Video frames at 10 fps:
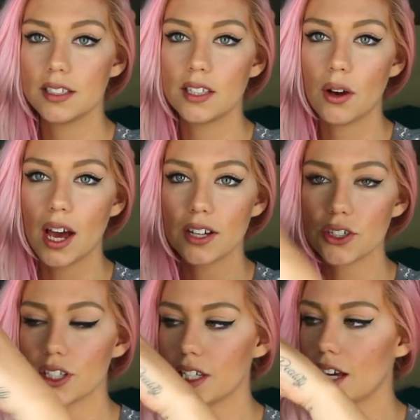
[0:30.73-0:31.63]
So
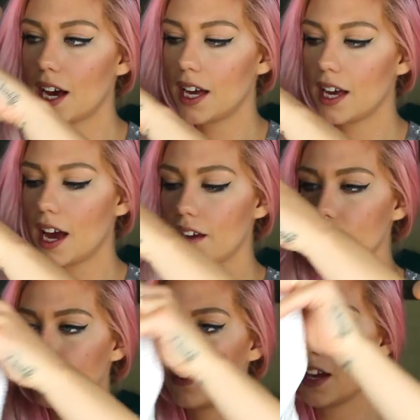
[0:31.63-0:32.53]
actually I
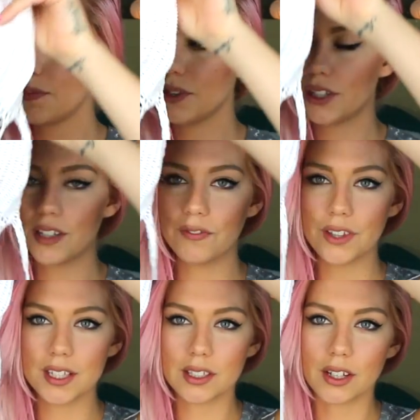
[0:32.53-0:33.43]
have, I've been looking for
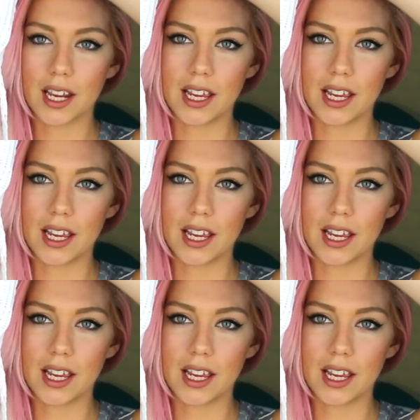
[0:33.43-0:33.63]
this on